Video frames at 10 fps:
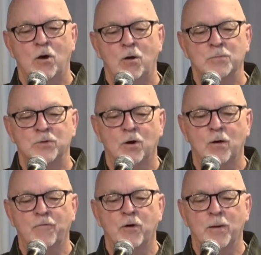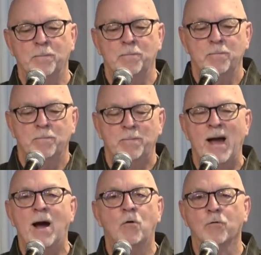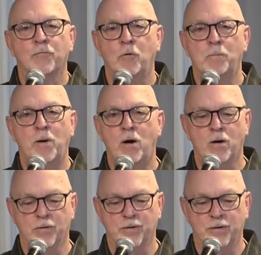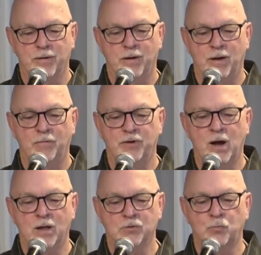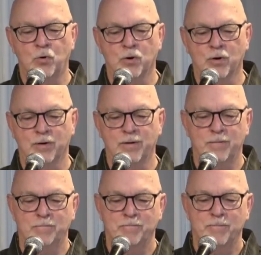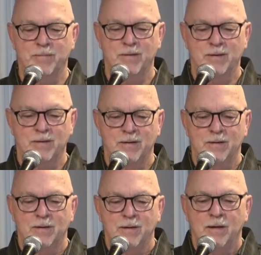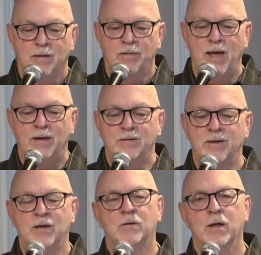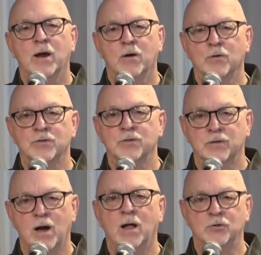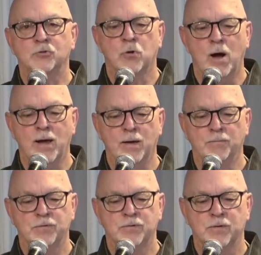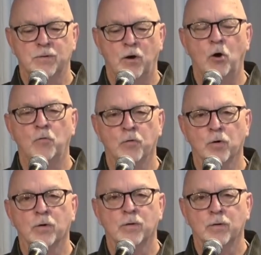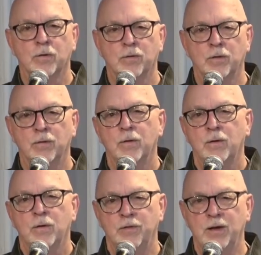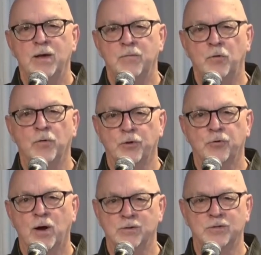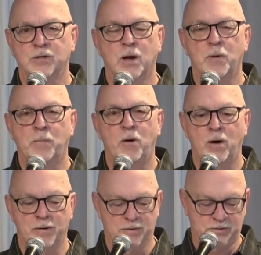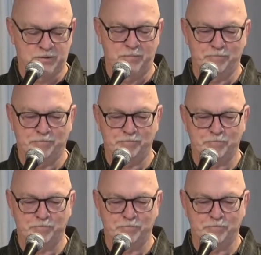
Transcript: The Psalms are a very powerful part of God's Word that declares God's triumphs over the evil that tries to come upon us.